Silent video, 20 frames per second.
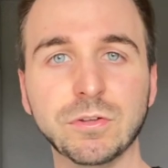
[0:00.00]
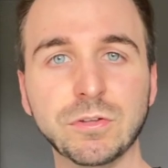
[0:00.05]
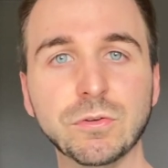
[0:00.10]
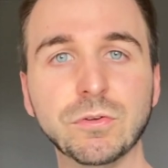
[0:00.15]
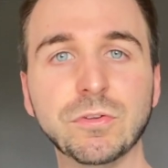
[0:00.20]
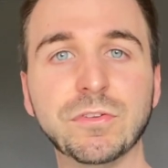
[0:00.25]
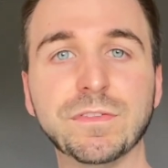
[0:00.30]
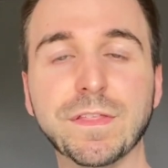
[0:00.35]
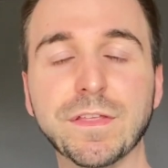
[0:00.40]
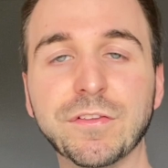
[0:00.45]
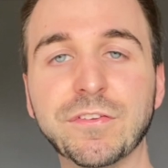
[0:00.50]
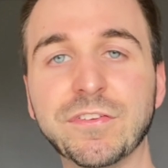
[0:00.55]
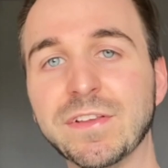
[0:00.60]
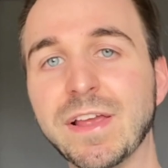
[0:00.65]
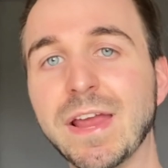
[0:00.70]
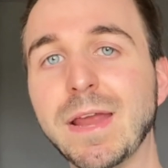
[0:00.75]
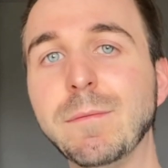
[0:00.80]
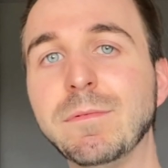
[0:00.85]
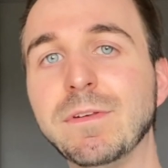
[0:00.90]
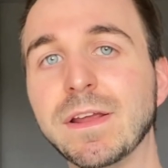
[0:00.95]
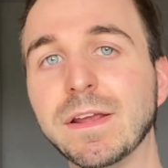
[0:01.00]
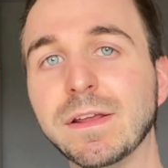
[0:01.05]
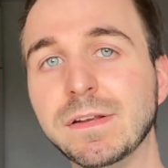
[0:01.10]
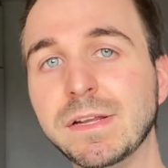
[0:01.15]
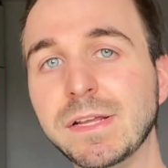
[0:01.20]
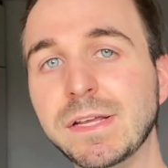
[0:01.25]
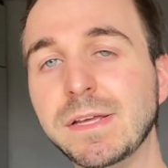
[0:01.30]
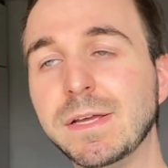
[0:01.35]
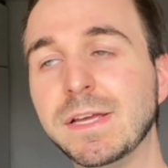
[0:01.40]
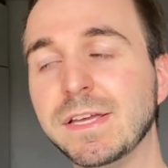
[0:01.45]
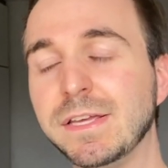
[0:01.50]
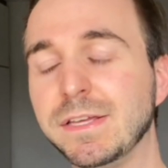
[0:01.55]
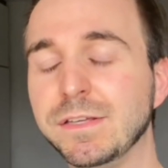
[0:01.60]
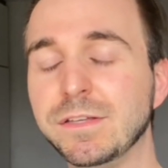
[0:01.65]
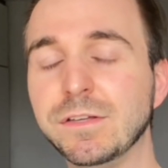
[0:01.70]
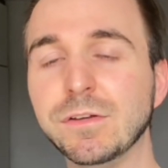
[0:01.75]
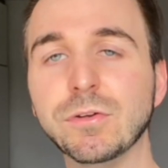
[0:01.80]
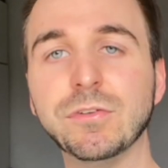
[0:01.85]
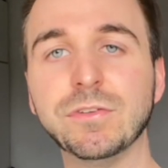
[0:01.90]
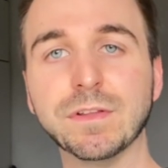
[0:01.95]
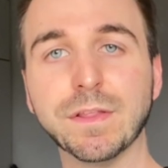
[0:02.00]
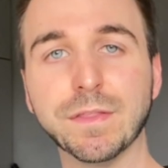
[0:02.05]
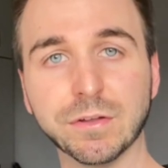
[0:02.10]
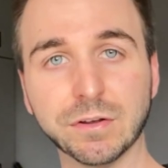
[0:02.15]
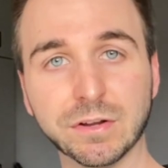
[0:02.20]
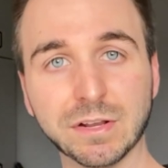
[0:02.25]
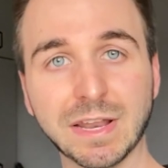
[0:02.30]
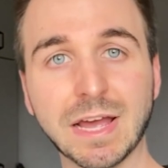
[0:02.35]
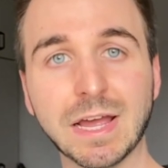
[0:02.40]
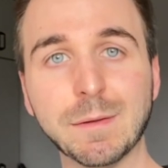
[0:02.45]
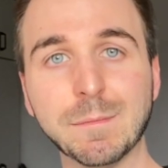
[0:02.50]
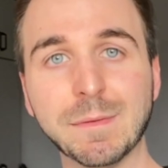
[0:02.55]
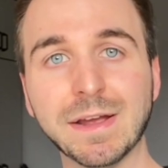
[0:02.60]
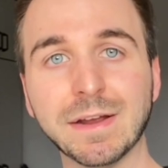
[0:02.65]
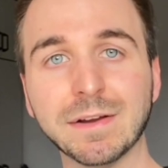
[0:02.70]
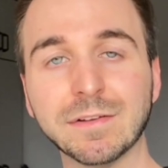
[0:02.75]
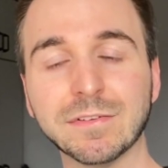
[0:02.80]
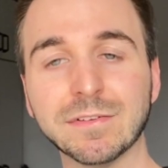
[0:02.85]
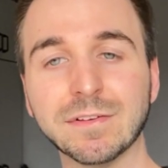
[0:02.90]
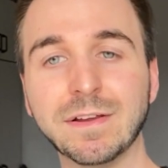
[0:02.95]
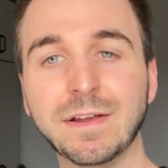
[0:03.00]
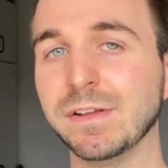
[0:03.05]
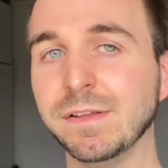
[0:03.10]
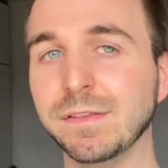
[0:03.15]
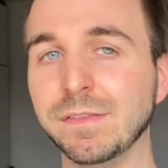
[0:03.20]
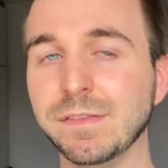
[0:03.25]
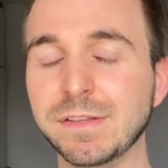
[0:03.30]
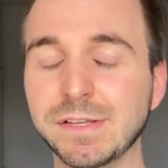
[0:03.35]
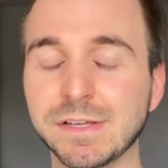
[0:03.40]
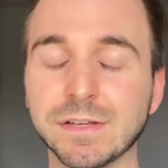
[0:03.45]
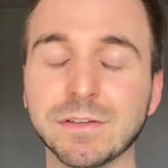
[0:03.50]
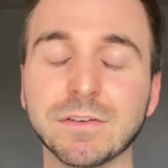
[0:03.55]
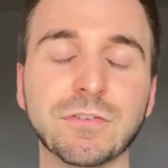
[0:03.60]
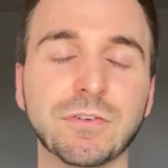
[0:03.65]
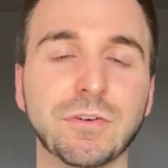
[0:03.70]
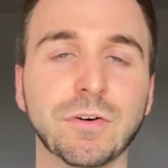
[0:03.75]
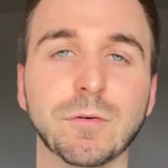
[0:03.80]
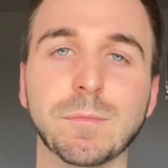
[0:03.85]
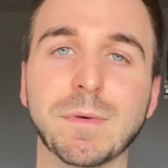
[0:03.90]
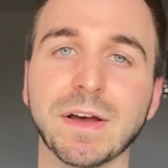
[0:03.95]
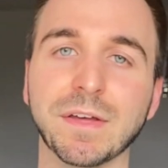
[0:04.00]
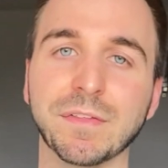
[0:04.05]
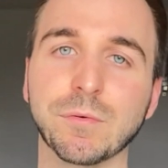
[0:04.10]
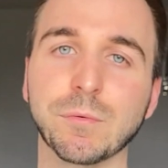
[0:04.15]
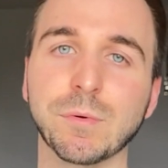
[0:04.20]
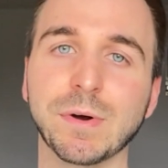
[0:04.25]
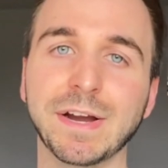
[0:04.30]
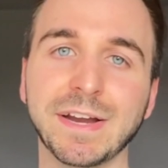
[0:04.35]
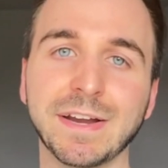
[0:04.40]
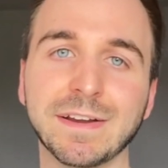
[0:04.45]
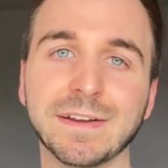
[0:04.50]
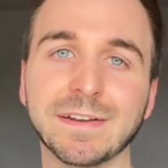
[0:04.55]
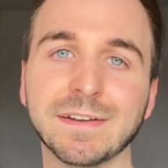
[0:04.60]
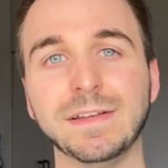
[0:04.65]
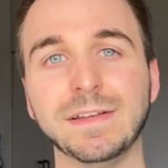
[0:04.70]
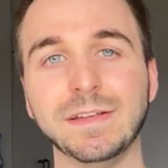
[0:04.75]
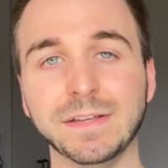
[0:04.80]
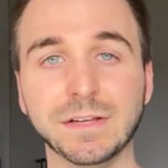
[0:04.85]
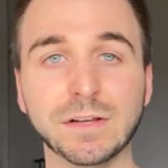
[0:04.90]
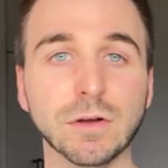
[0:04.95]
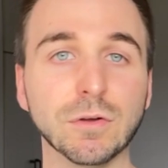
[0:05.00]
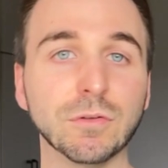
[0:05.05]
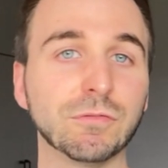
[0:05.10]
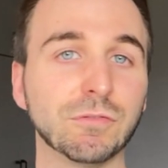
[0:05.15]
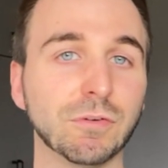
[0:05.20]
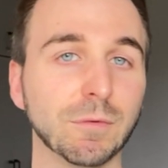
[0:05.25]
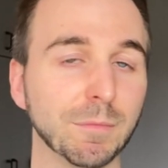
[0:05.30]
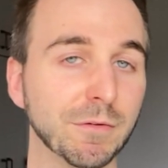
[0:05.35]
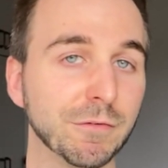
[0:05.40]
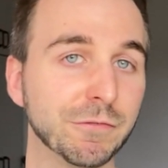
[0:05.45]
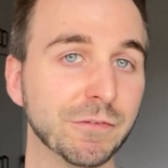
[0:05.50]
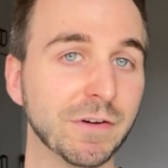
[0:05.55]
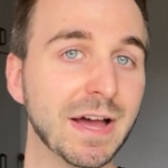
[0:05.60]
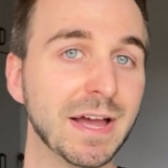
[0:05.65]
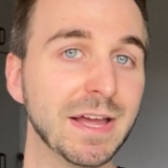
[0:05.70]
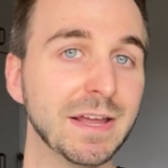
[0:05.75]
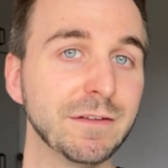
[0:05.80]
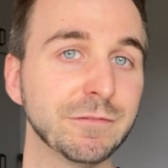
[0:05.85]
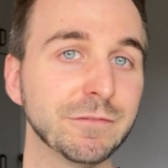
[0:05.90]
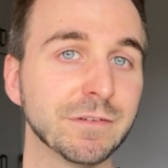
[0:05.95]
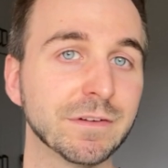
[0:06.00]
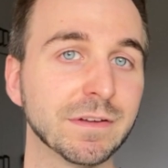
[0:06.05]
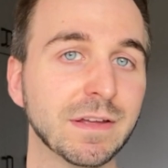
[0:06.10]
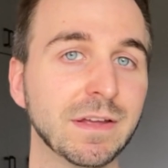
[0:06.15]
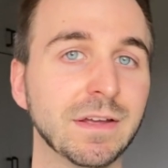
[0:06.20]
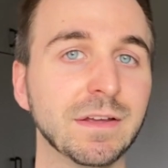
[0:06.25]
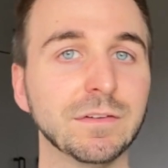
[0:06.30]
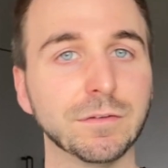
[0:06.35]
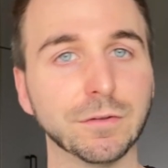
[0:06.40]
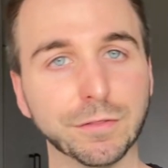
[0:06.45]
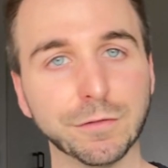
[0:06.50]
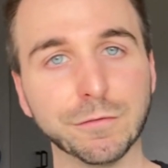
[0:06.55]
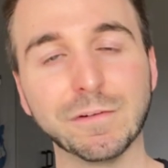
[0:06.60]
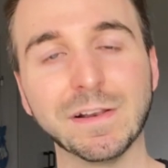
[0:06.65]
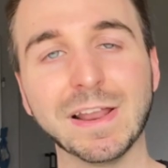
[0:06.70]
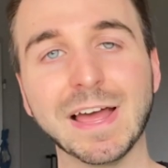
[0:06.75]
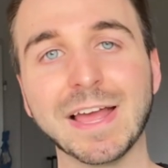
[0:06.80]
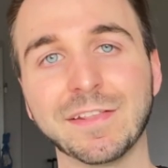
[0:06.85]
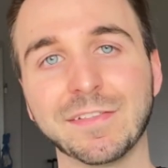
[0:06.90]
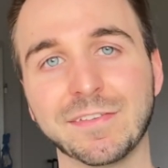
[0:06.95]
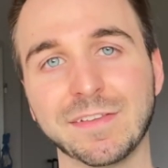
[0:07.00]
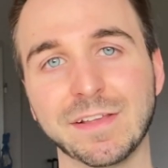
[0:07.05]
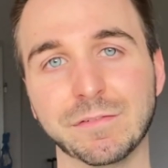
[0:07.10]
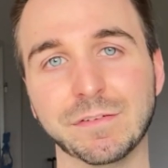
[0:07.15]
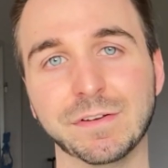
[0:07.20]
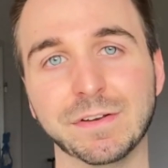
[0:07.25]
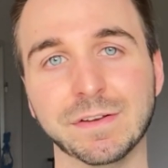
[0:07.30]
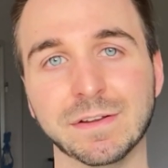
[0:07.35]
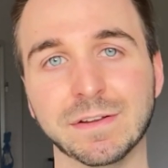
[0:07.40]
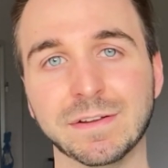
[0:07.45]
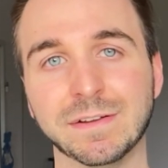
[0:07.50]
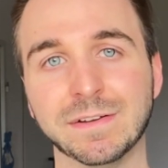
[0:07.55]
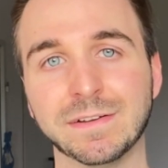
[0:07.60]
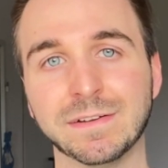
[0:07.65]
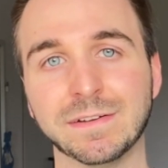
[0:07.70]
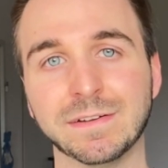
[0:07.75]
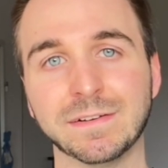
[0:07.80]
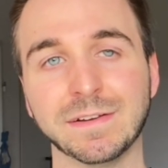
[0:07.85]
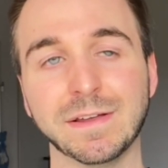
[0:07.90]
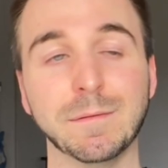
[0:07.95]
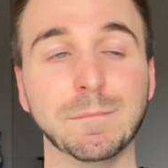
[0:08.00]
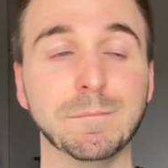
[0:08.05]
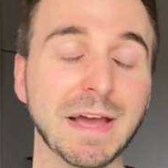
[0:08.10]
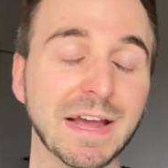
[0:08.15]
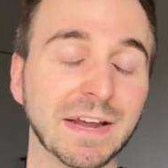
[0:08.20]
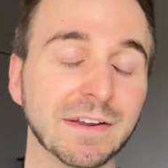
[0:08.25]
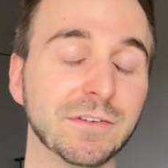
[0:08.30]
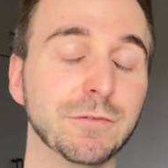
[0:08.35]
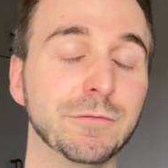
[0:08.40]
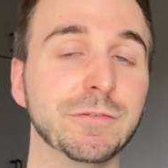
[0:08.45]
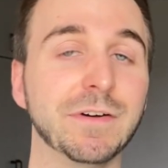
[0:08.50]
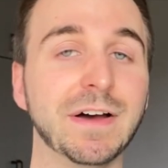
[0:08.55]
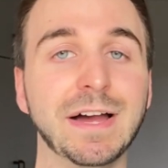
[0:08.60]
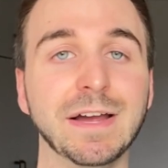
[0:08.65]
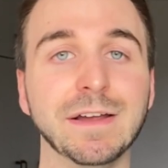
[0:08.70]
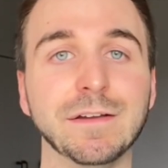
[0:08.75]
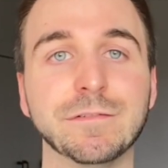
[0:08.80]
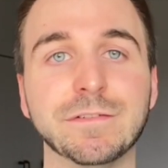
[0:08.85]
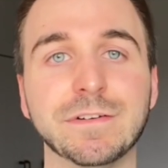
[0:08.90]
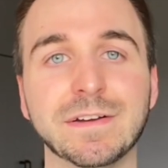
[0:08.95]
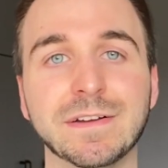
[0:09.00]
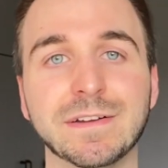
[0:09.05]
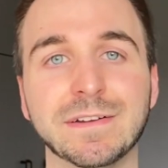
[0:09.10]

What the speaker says: used the same technique he used in the climax, in the intro, by the way. He goes from the 5 to the flat 7, and back to 5.